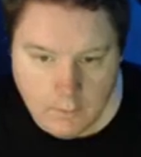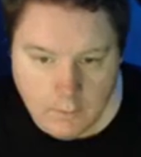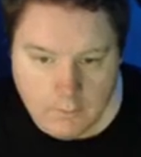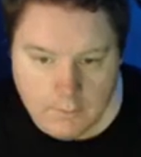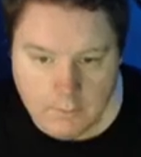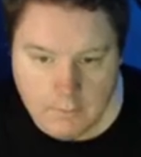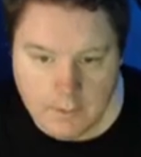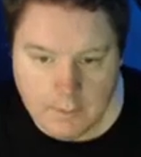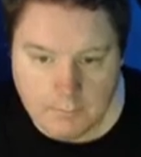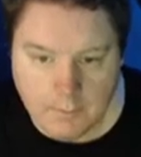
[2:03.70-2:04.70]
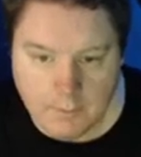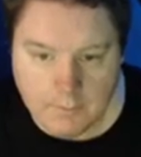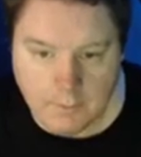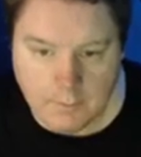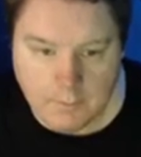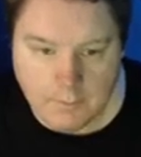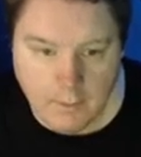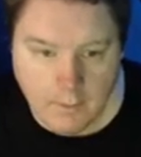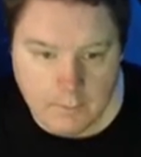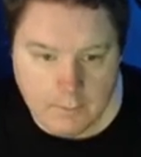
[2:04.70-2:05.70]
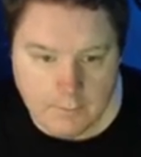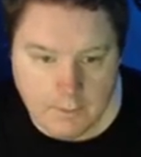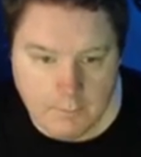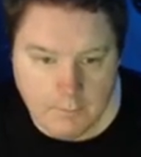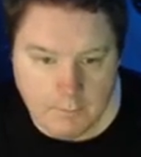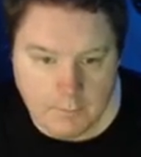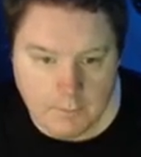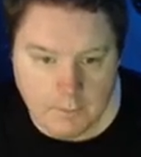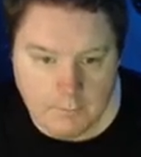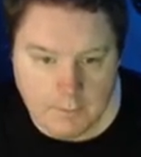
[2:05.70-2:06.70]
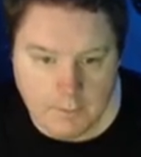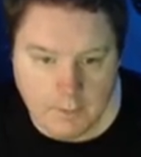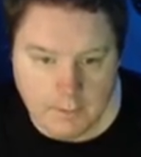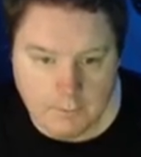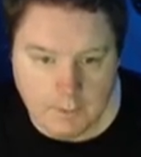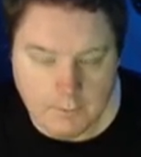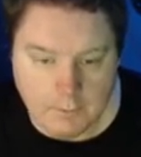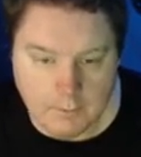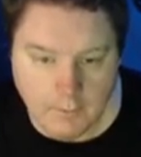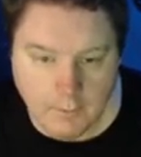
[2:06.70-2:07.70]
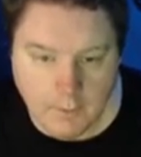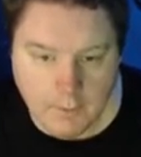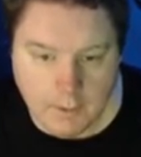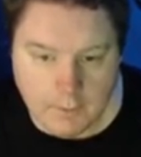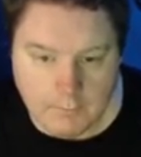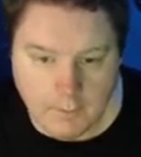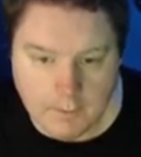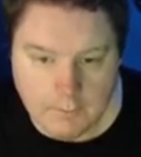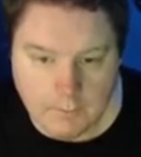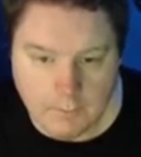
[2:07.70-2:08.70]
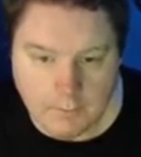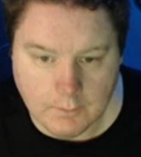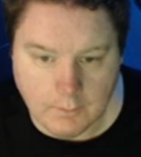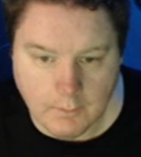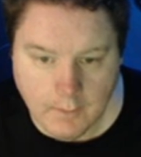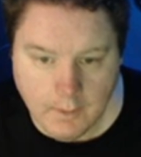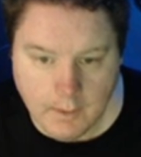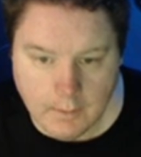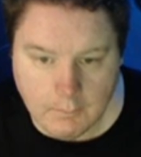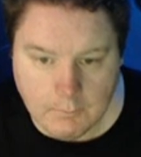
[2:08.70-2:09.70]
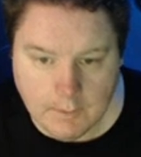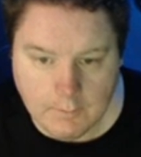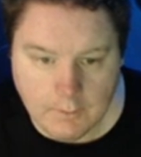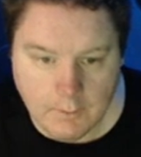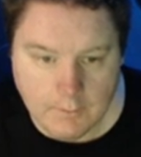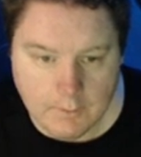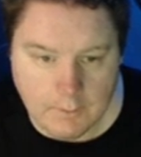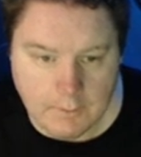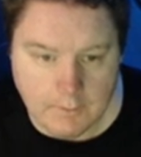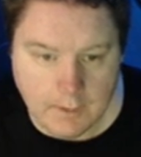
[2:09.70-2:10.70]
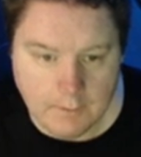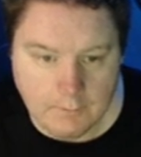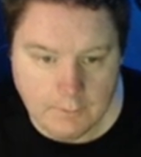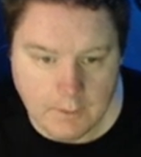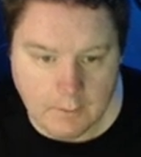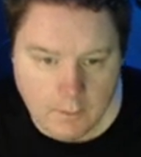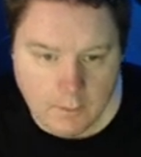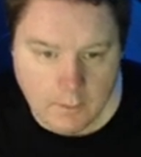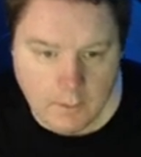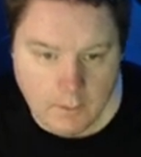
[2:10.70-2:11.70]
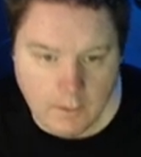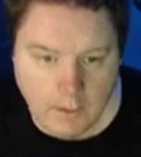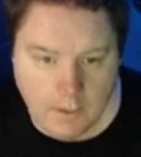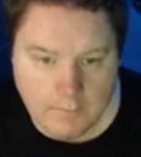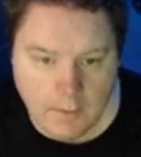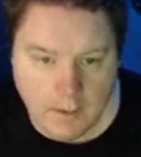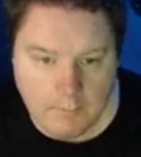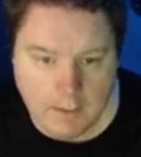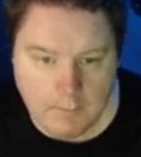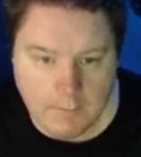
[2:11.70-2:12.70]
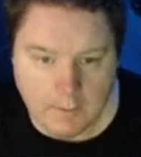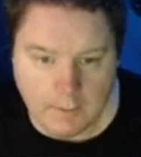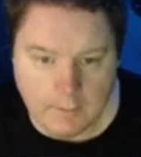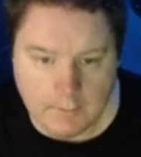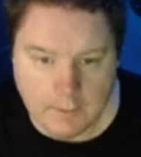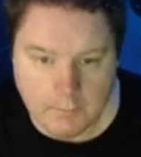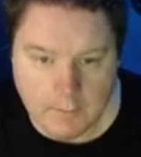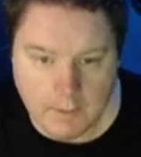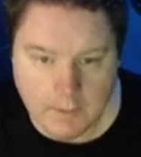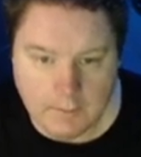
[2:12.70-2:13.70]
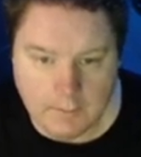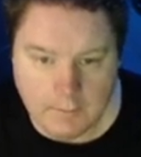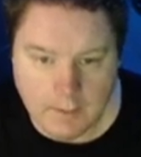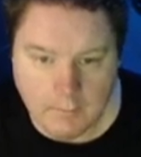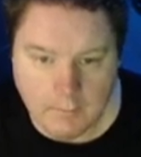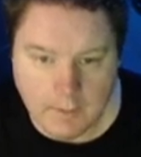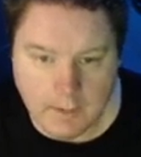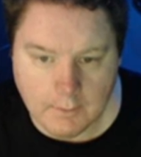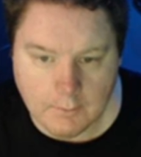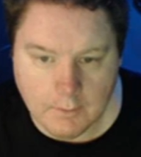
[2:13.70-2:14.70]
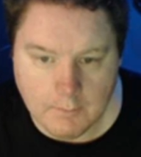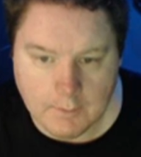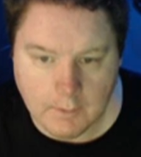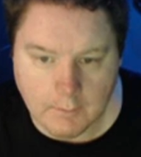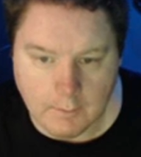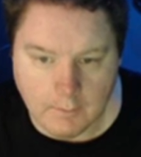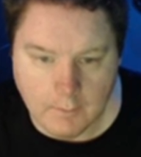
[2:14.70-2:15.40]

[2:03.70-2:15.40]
Through this process, the sample preserves its hydration and fine structure and remains close to its native state. FIB milling is then applied to shave away extra material